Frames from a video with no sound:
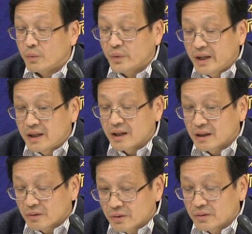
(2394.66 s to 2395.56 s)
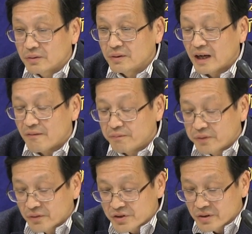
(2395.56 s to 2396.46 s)
we cannot,
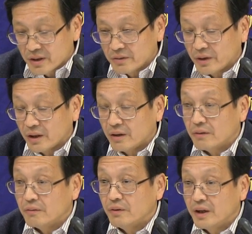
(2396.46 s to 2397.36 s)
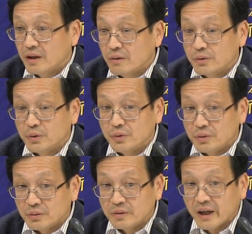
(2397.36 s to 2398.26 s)
unfortunately, we cannot
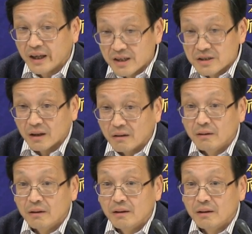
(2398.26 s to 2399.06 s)
do anything.